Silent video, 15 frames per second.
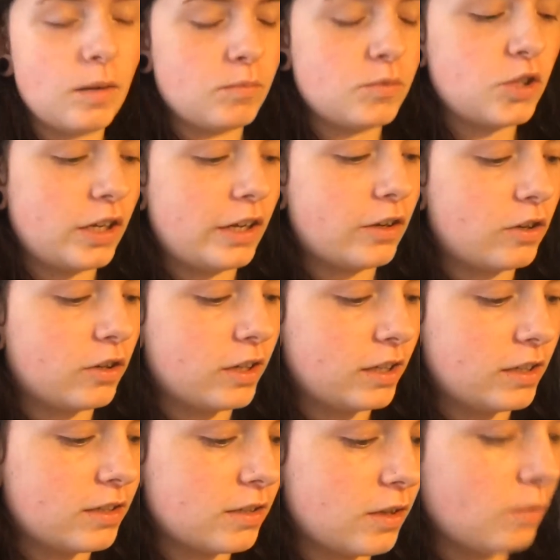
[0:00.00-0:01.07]
I'm shit at
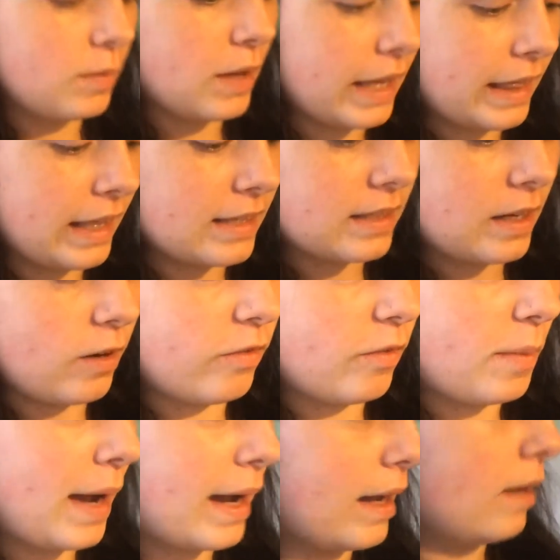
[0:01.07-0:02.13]
cooking, so I'm making this out of a
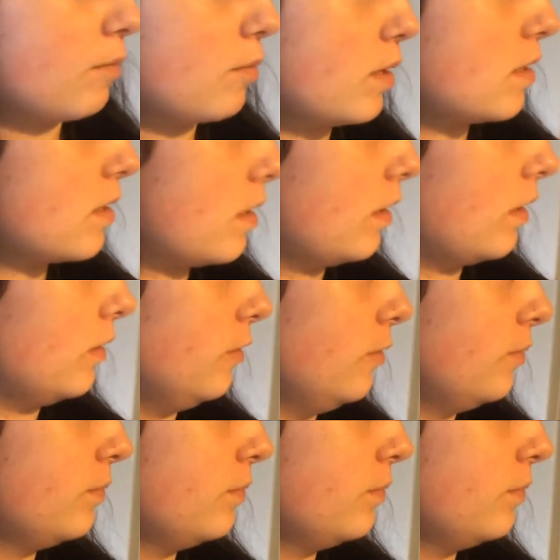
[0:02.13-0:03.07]
packet, but still.